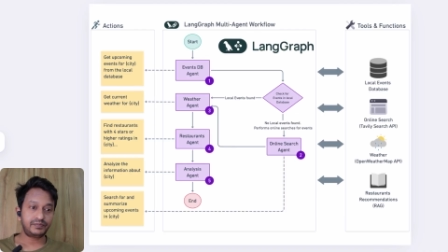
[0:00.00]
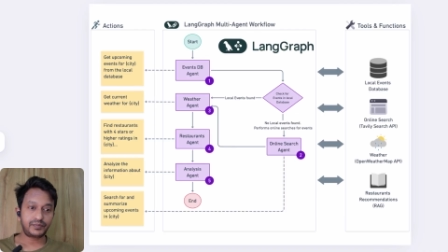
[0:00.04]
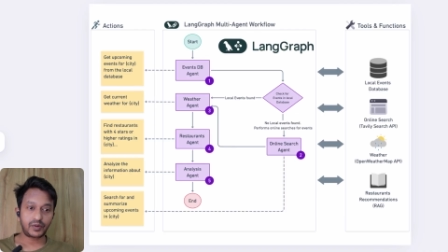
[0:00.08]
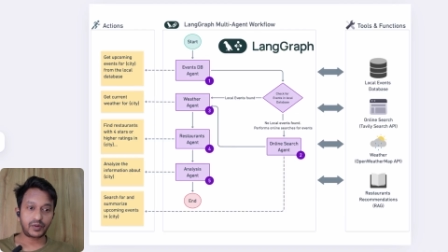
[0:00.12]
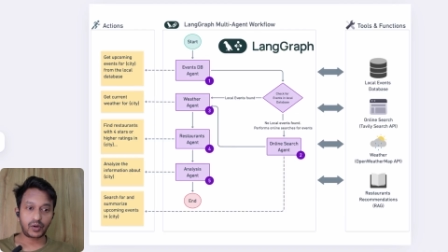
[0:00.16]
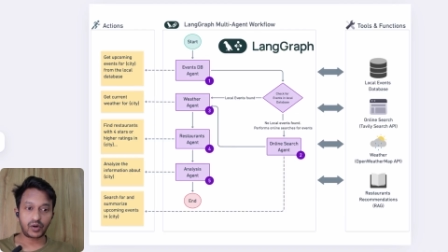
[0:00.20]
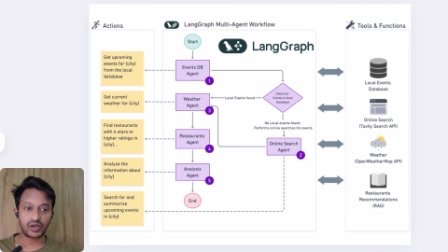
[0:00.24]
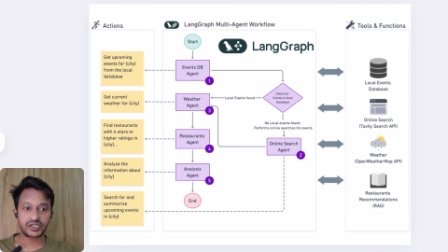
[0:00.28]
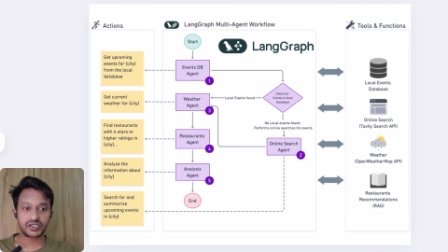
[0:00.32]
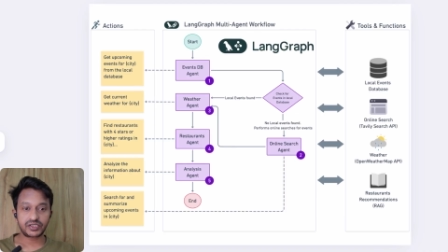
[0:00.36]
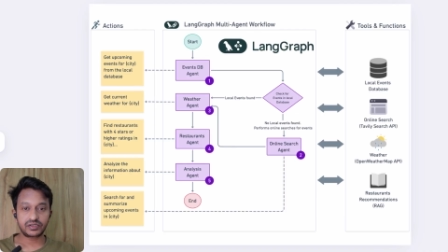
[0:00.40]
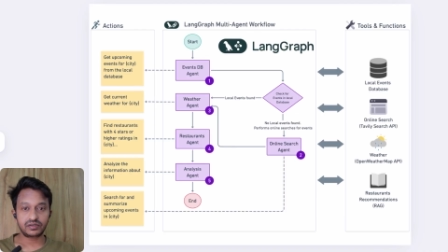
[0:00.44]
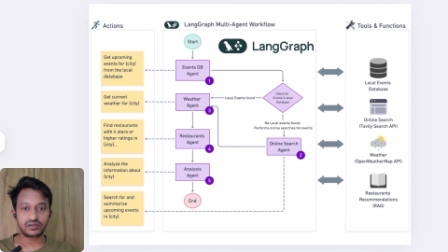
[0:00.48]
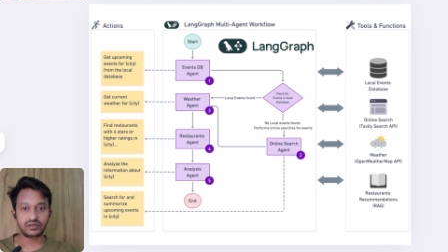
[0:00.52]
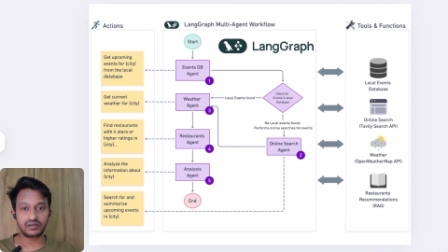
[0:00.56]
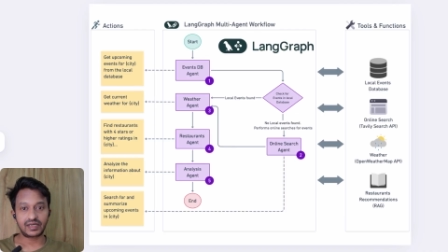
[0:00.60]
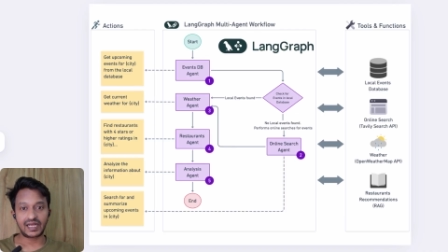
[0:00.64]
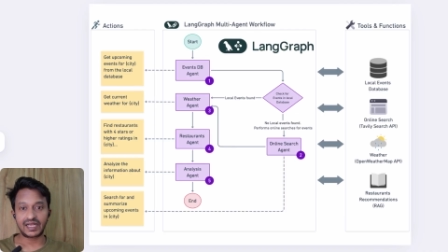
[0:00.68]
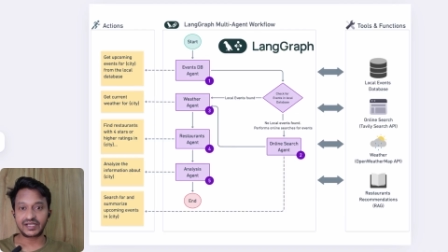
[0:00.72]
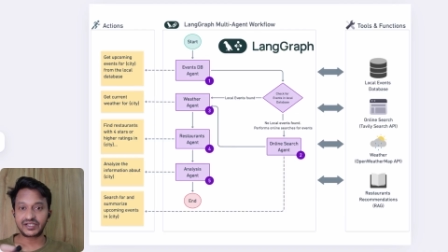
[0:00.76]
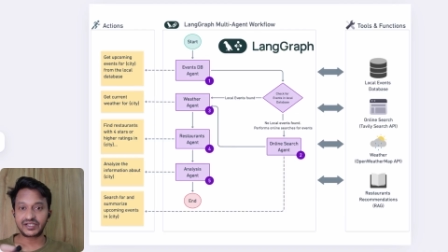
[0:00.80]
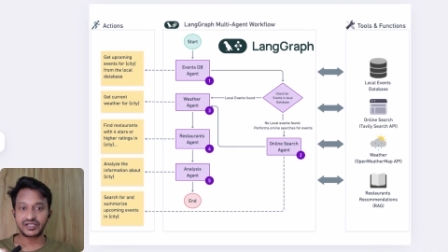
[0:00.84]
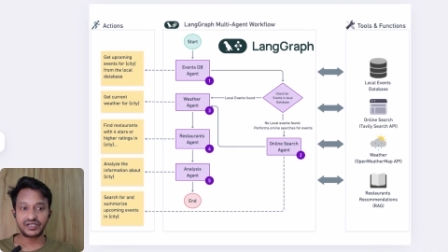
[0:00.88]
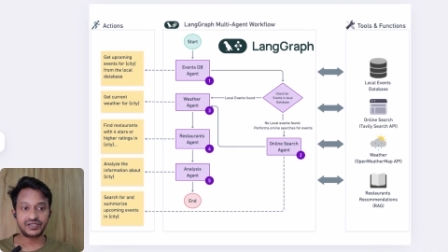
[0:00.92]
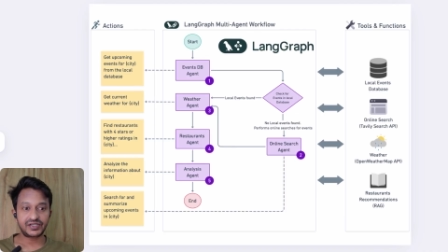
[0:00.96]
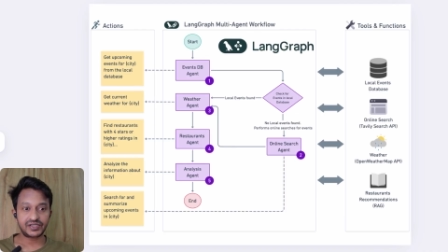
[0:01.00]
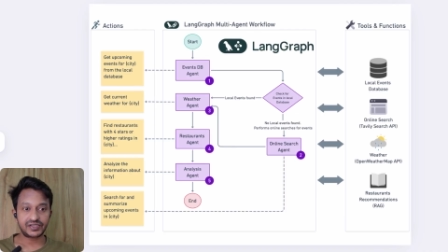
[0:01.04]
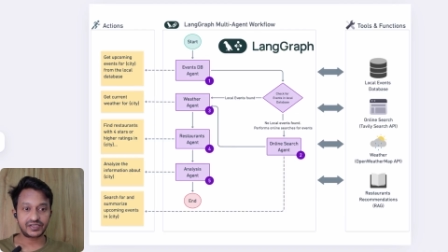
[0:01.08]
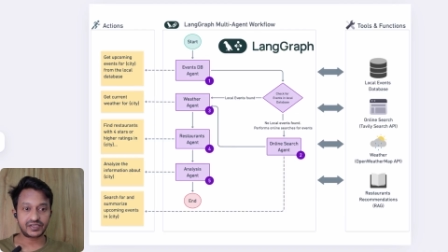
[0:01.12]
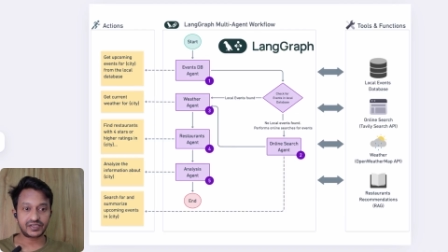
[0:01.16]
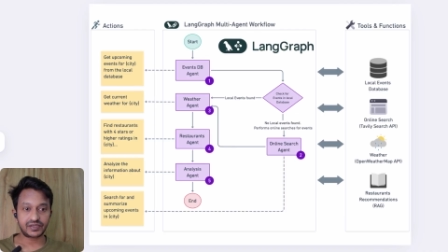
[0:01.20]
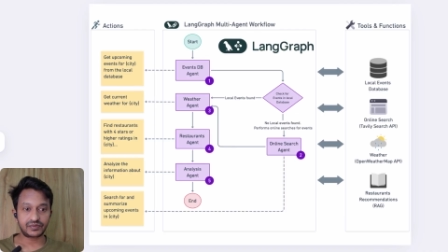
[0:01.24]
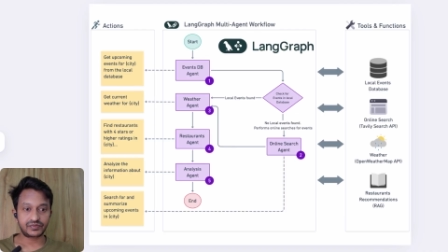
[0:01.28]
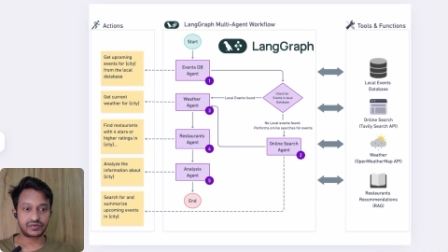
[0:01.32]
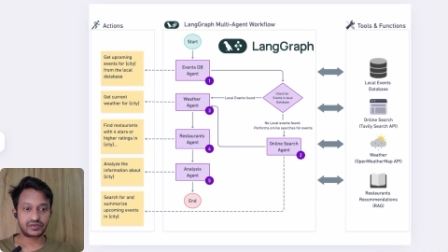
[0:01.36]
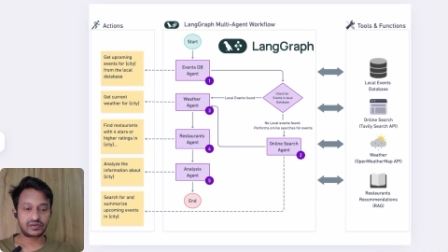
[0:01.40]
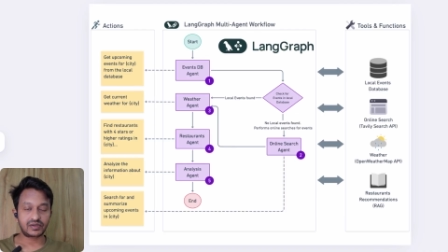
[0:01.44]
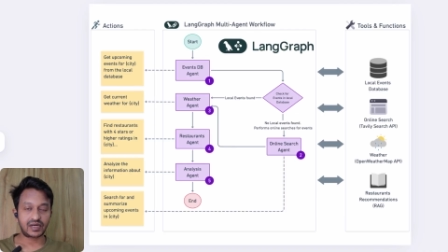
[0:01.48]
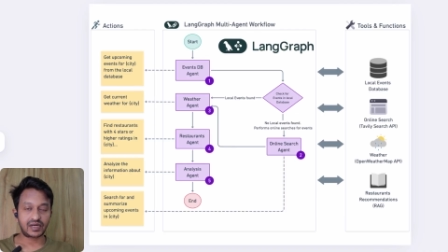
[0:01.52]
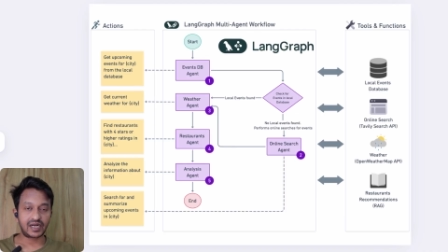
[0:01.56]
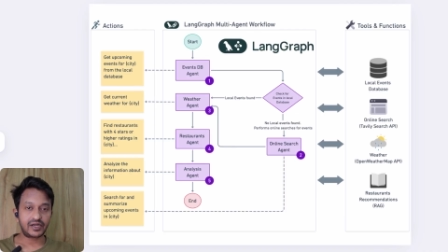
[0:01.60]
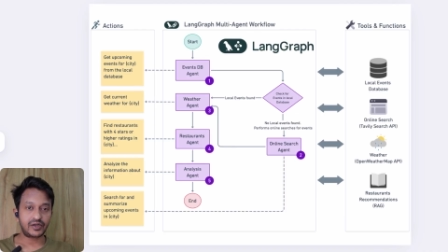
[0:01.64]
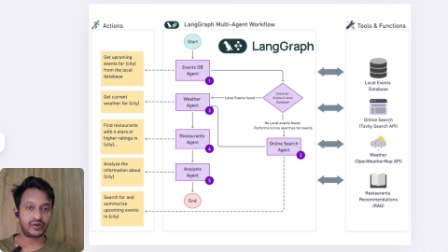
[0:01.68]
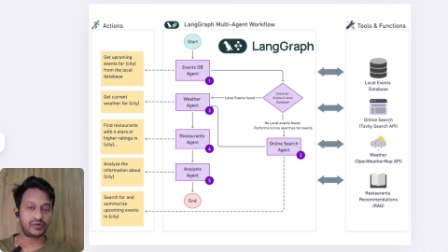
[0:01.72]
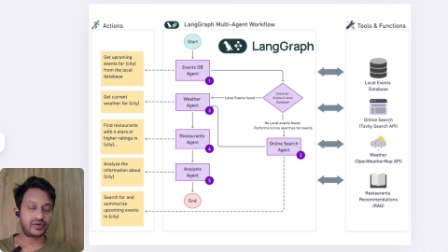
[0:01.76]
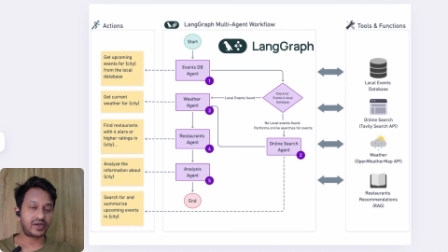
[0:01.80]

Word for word: production agent systems, right?